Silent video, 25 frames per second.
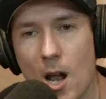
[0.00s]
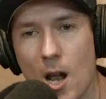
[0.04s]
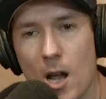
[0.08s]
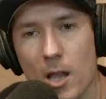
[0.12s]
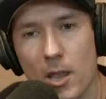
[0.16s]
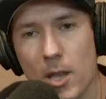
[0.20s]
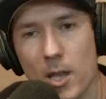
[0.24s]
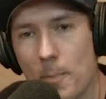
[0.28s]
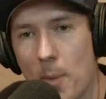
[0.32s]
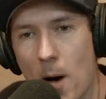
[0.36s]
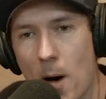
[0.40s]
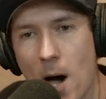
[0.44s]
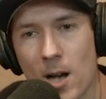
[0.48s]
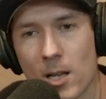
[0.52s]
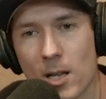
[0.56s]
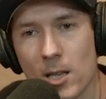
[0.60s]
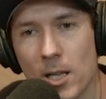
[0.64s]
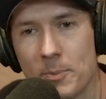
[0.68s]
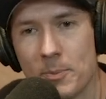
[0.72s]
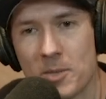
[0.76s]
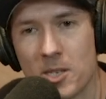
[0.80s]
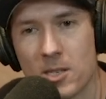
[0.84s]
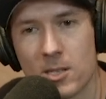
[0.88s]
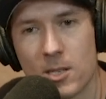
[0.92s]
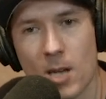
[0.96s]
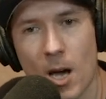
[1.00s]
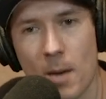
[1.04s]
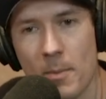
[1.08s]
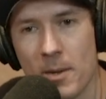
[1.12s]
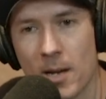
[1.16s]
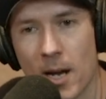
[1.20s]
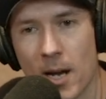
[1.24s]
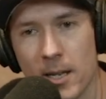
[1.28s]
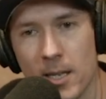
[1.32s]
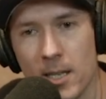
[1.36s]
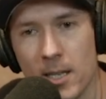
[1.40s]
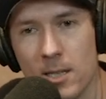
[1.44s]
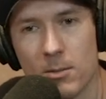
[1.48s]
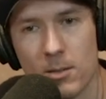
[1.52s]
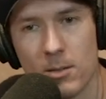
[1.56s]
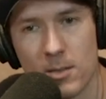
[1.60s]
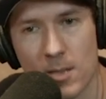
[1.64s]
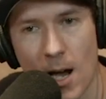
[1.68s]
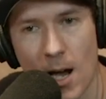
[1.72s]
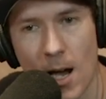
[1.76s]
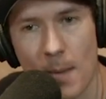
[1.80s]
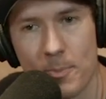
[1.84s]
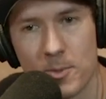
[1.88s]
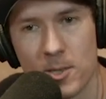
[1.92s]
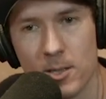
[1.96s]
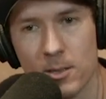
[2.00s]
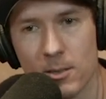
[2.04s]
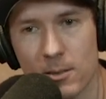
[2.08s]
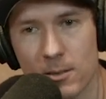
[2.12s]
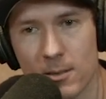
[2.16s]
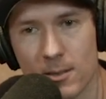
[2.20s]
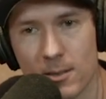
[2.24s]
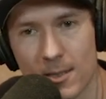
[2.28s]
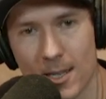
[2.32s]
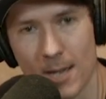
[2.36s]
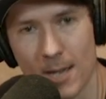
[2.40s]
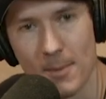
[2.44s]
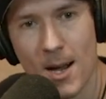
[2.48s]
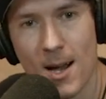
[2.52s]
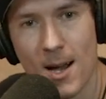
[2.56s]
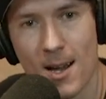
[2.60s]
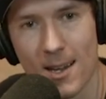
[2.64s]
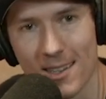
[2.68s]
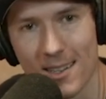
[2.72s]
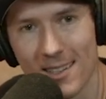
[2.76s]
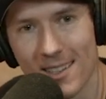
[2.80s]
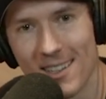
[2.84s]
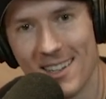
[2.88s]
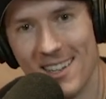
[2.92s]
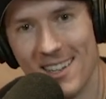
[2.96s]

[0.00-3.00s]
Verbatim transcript: the apocalypse is coming. I need to adopt you. Come on."